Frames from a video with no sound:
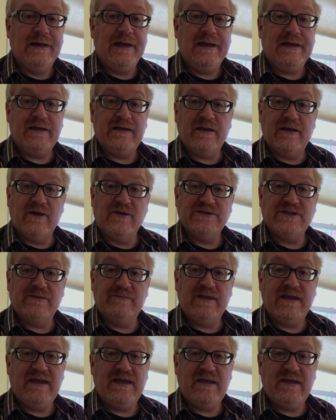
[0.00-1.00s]
And it can
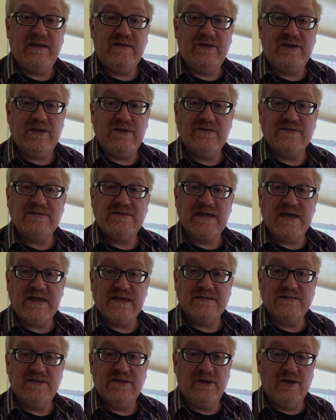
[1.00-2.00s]
also be used
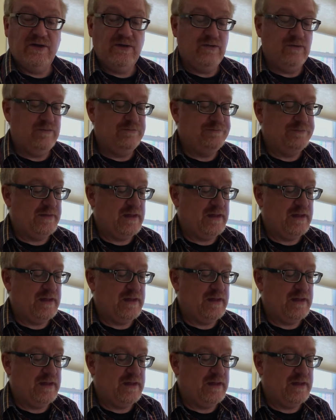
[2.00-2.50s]
as glue.